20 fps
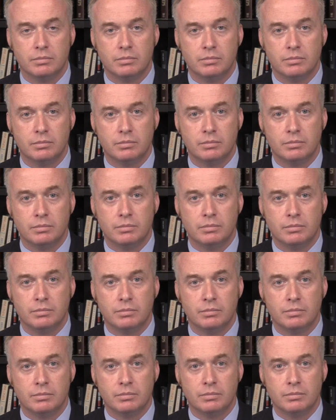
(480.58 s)

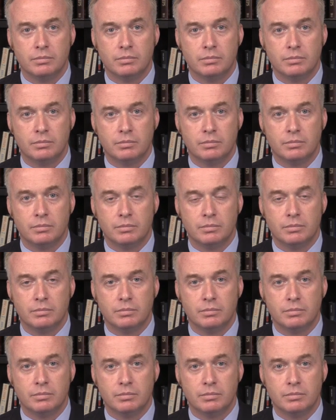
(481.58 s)

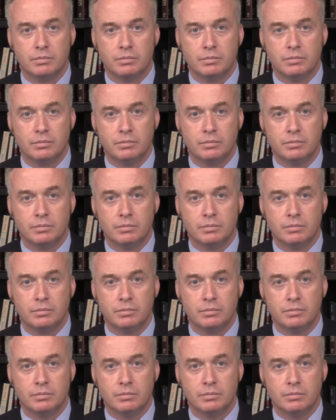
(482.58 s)
The person shown says nothing.